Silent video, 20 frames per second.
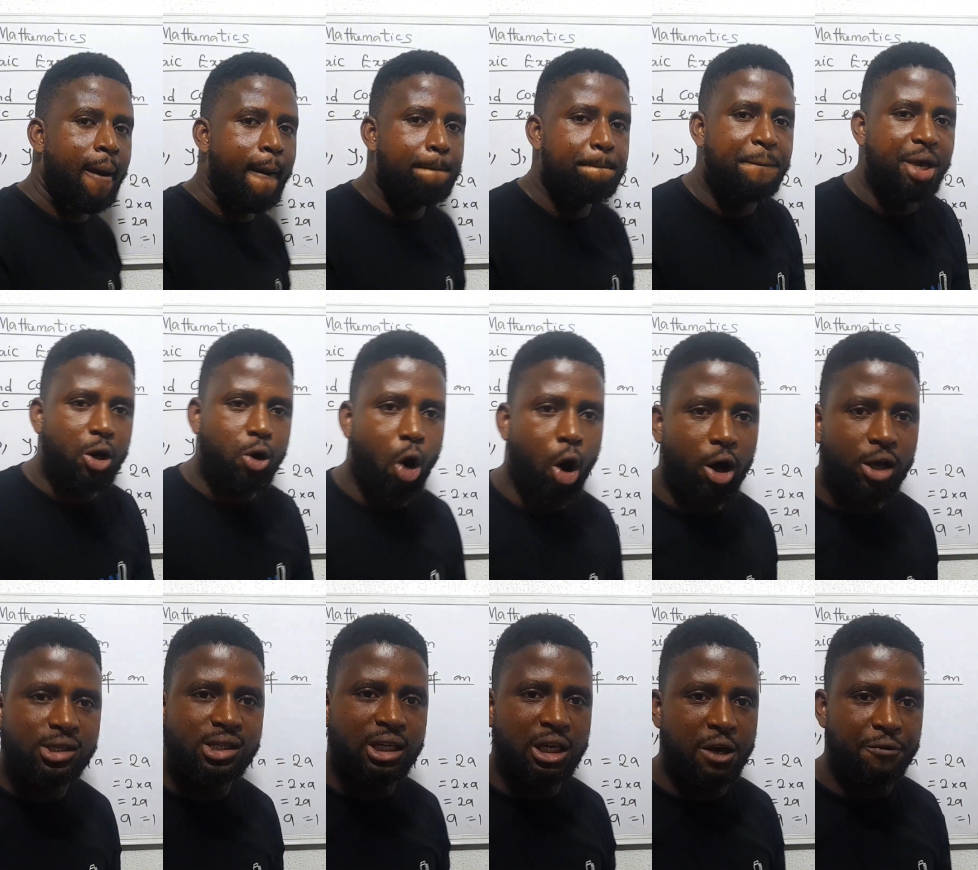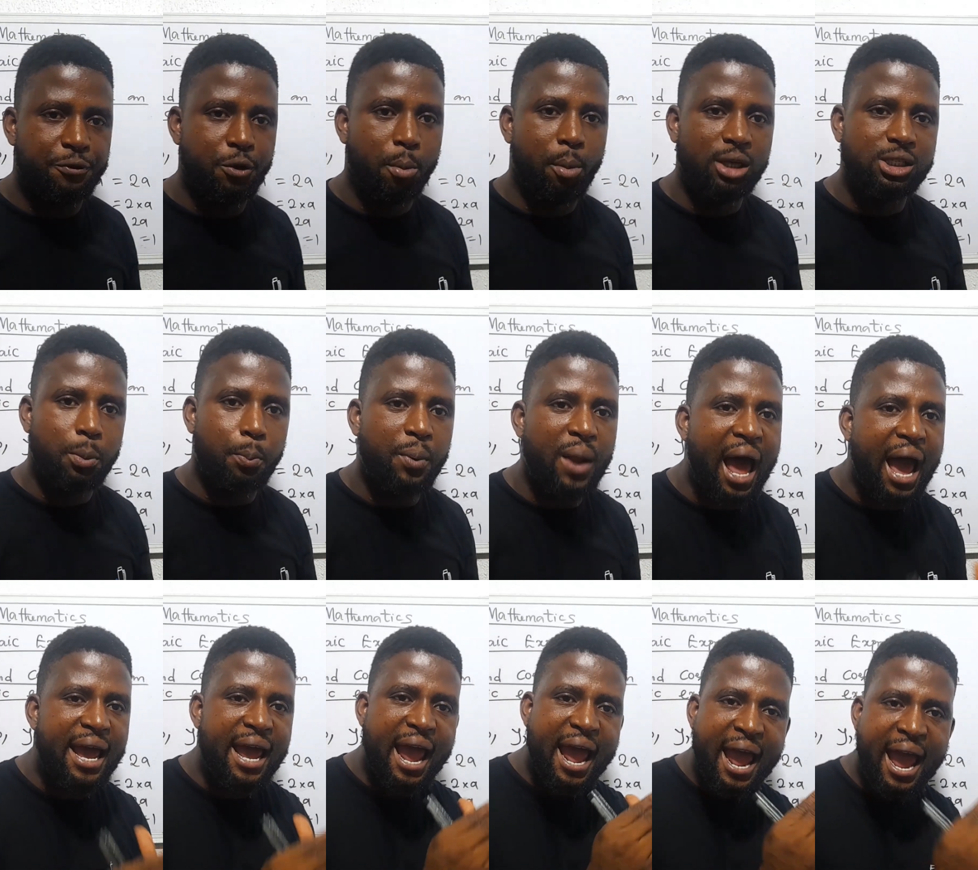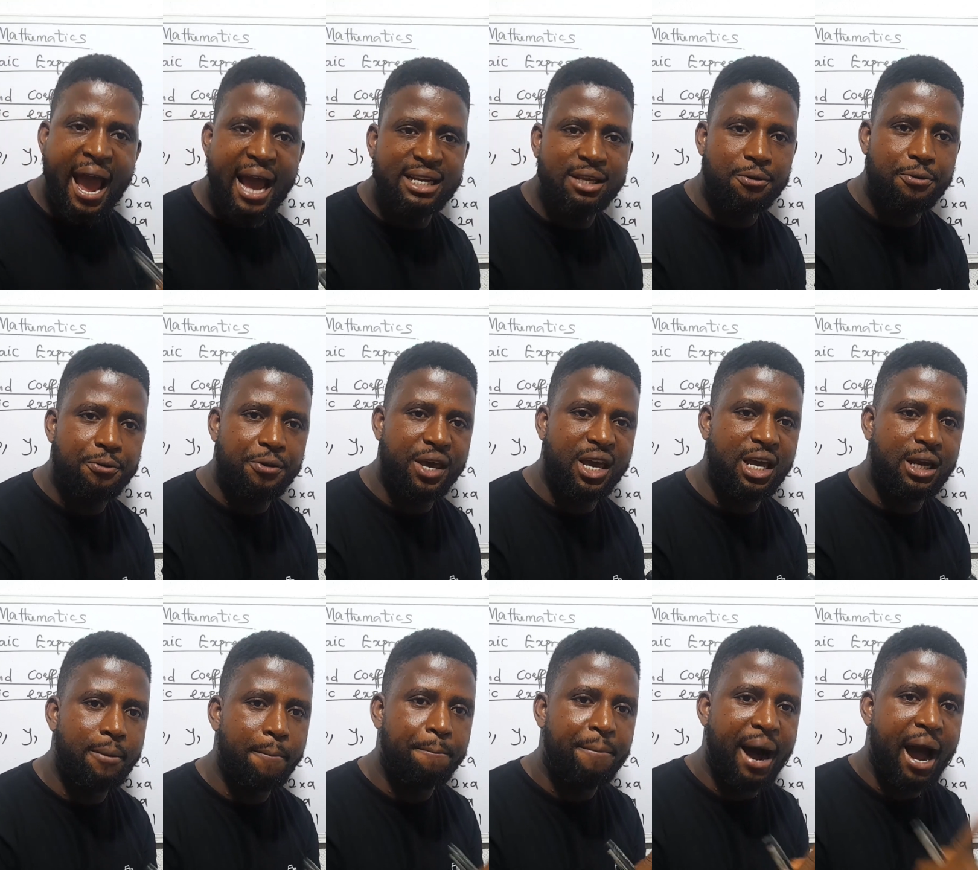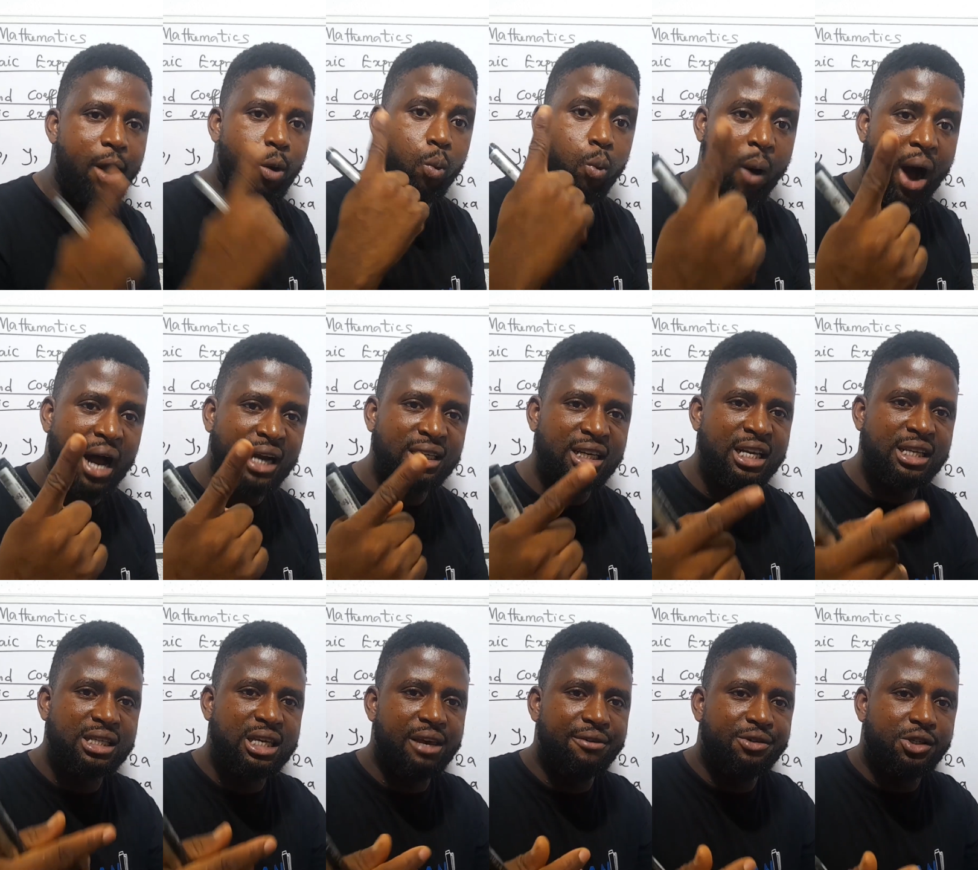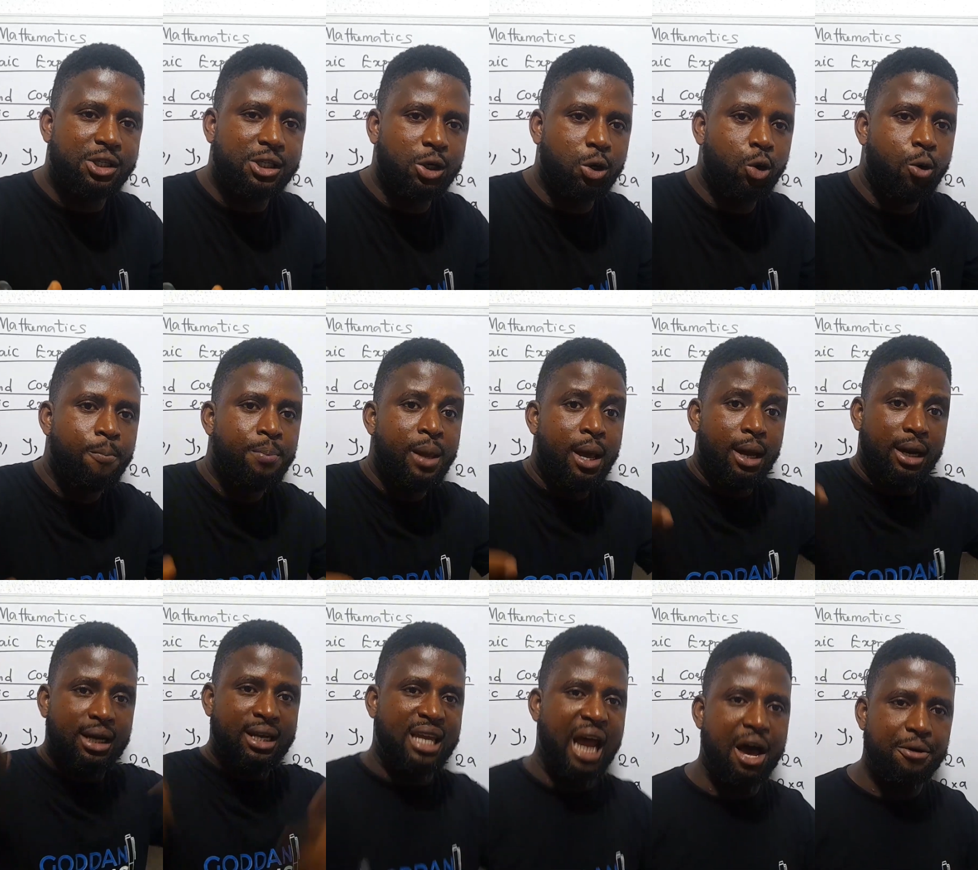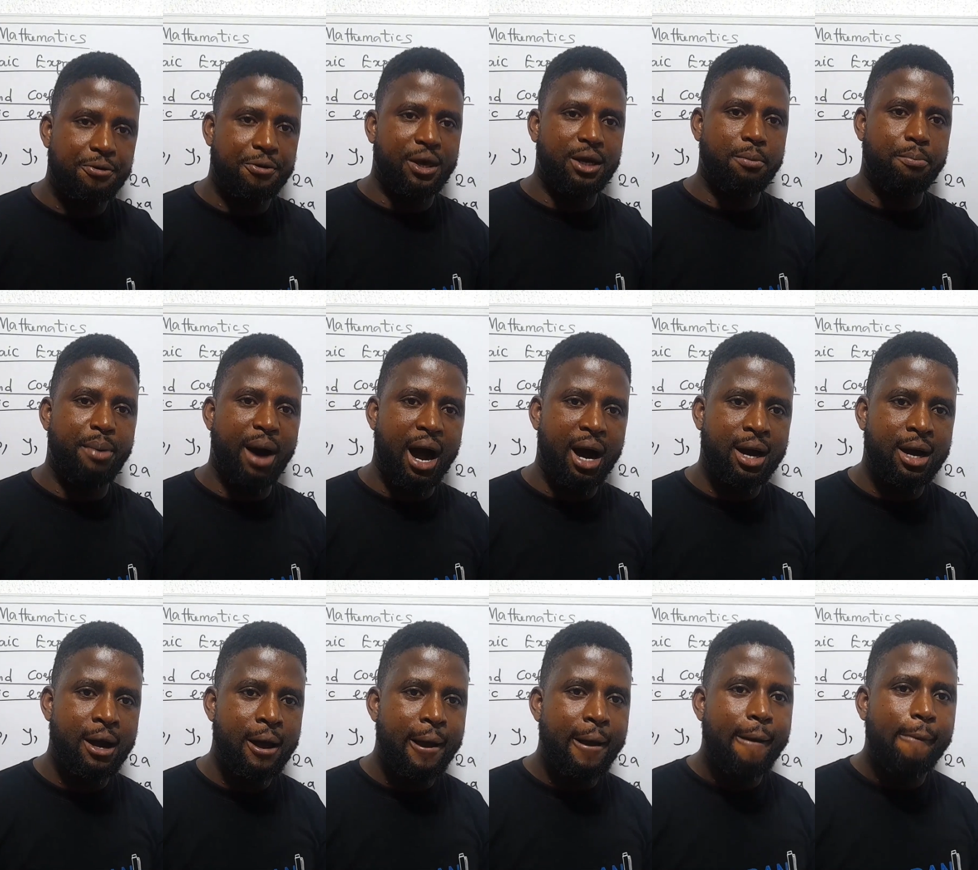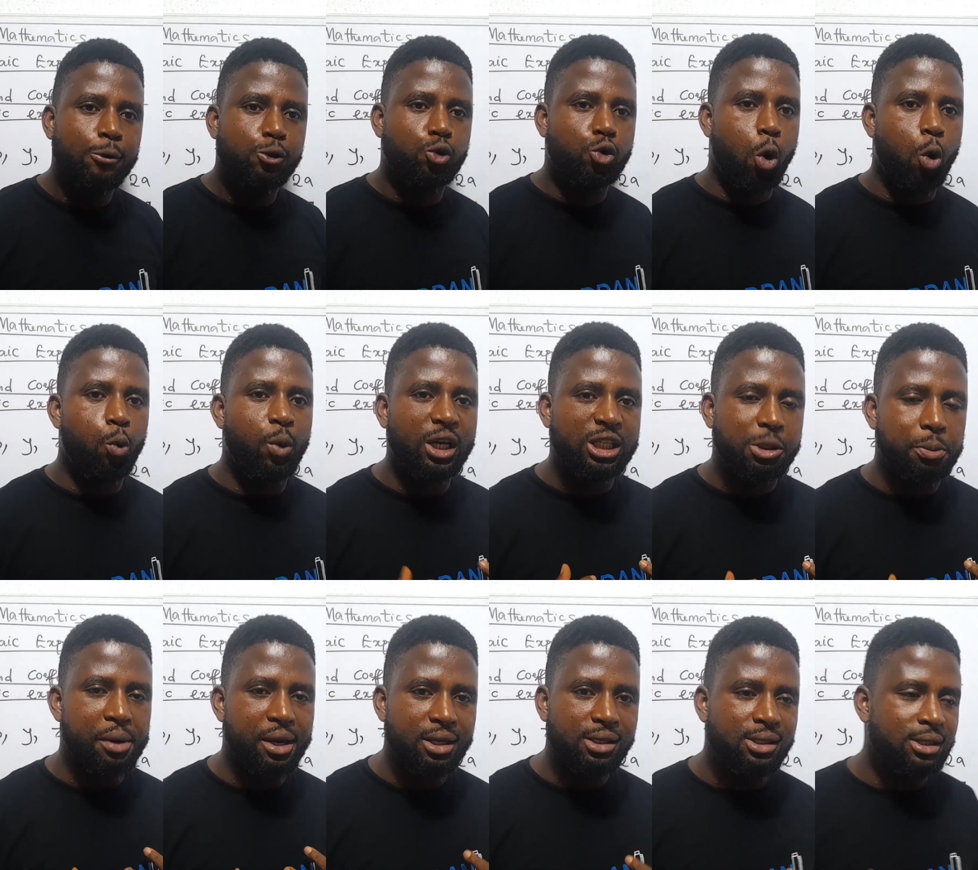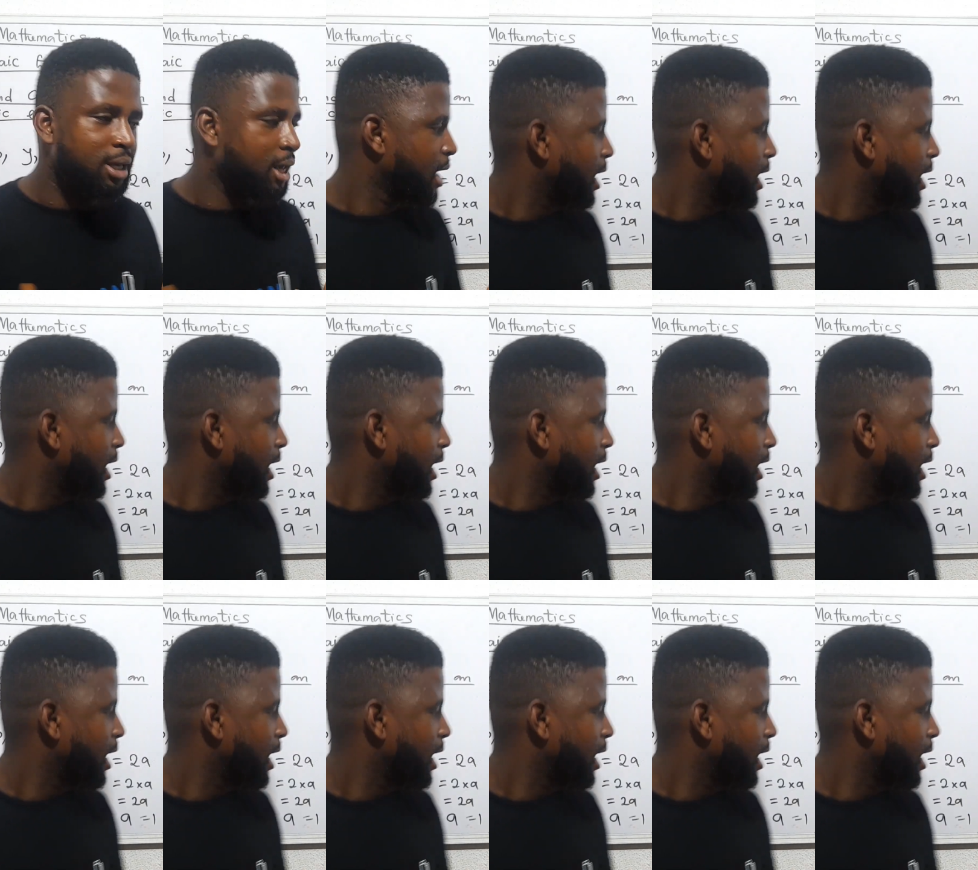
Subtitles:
Because if you multiply anything by 1, it gives you that thing back. So which means